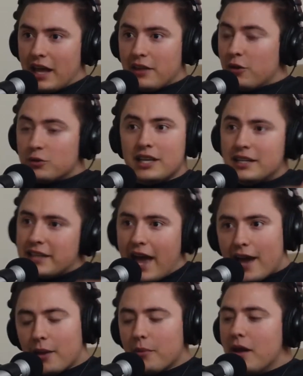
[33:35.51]
those things
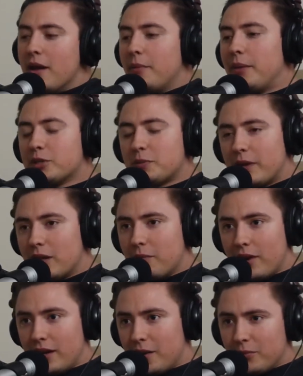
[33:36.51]
add up. People spend their
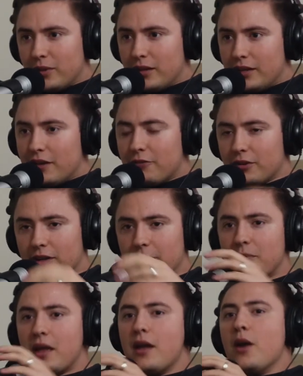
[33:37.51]
money completely differently.